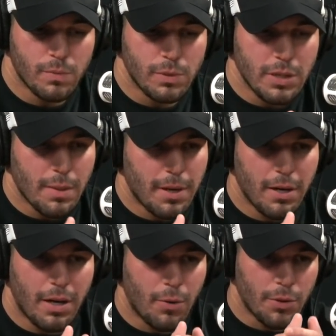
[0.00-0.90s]
we talk
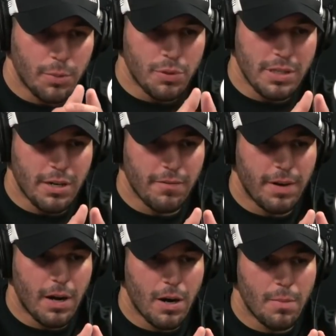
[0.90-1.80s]
about how when you present your
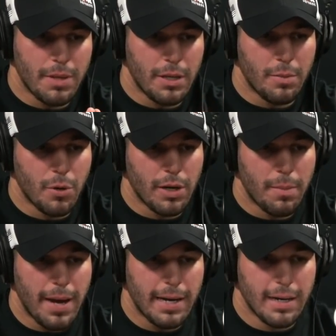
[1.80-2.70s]
firearm and then you bring
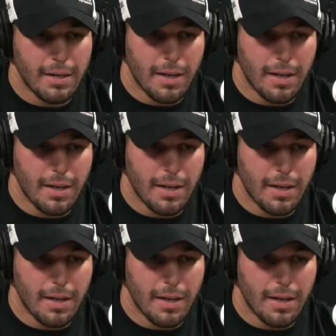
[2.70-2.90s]
it back in,